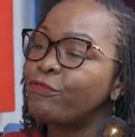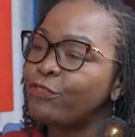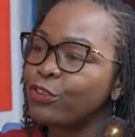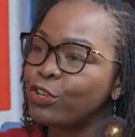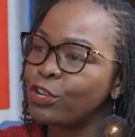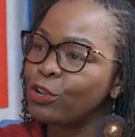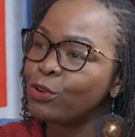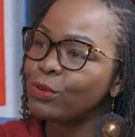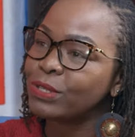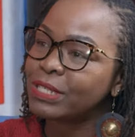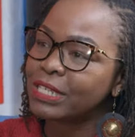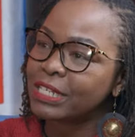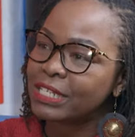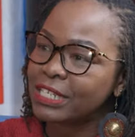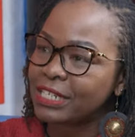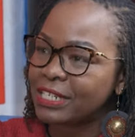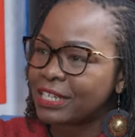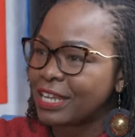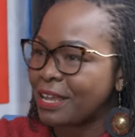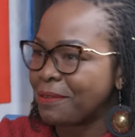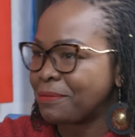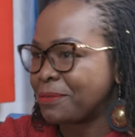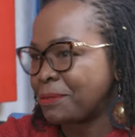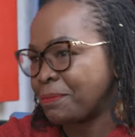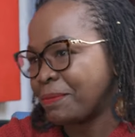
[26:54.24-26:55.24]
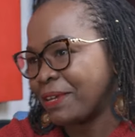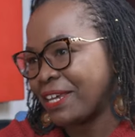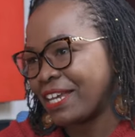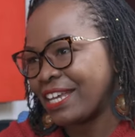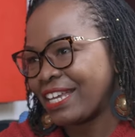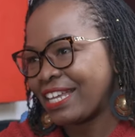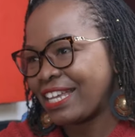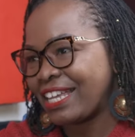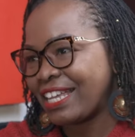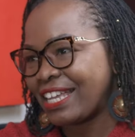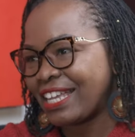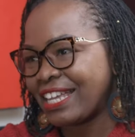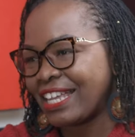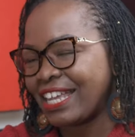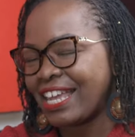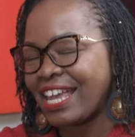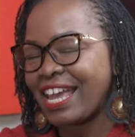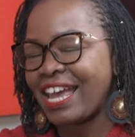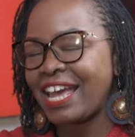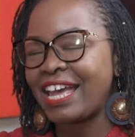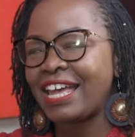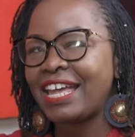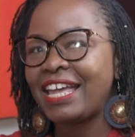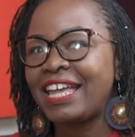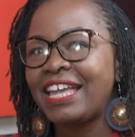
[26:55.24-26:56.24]
if you lose it, it comes back. Okay.
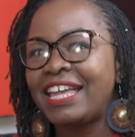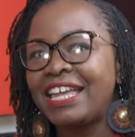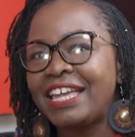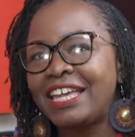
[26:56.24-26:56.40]
Yeah.